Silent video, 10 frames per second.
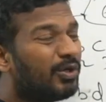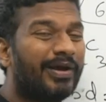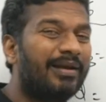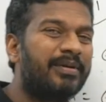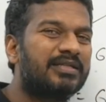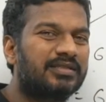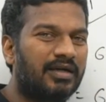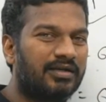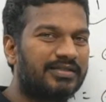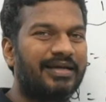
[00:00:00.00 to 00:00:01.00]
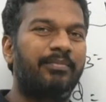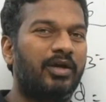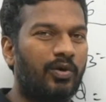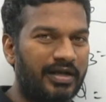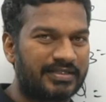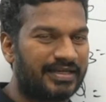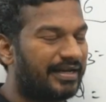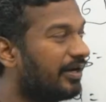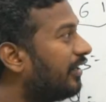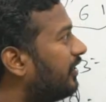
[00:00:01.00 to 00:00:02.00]
2 elements, sum equal S or
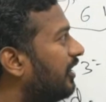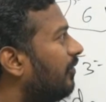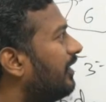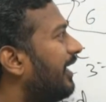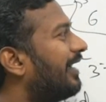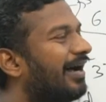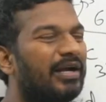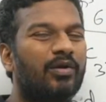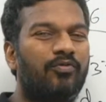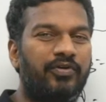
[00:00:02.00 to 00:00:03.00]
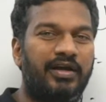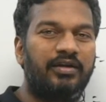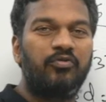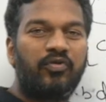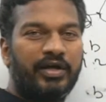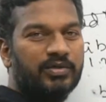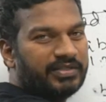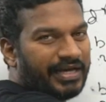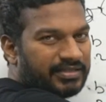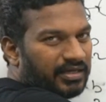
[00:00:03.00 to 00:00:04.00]
not here, we'll take order of n if I use
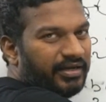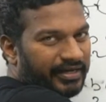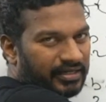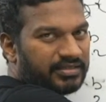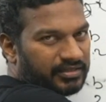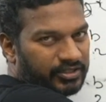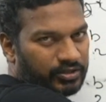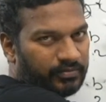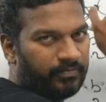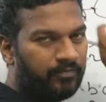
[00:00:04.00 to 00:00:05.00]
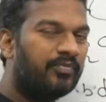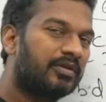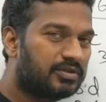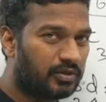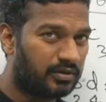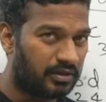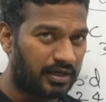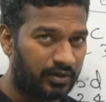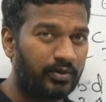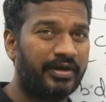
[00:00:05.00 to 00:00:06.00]
hash set data structure. So
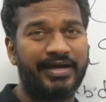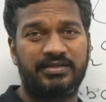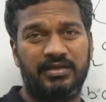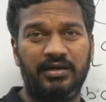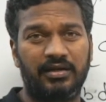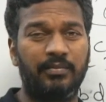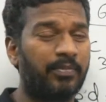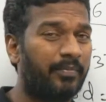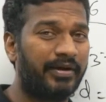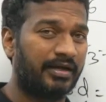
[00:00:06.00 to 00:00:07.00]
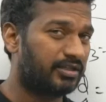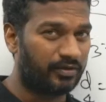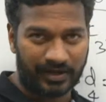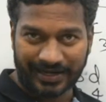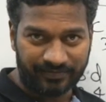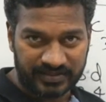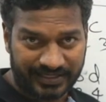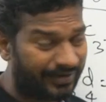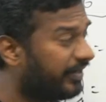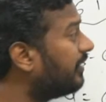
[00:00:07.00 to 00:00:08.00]
a good hash set implementation of language
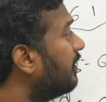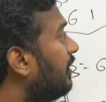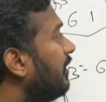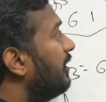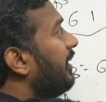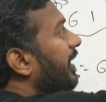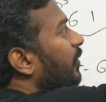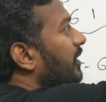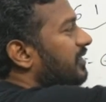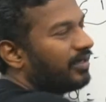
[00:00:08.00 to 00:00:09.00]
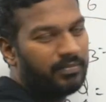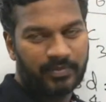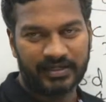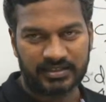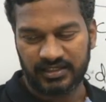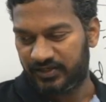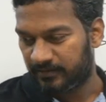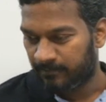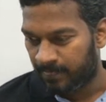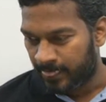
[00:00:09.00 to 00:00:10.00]
have it, they give this complexity.
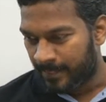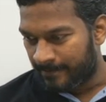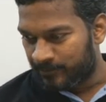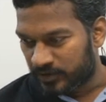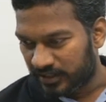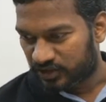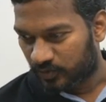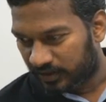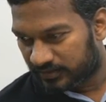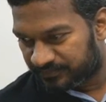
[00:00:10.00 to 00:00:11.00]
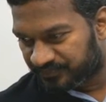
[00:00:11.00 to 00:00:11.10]
So that's what.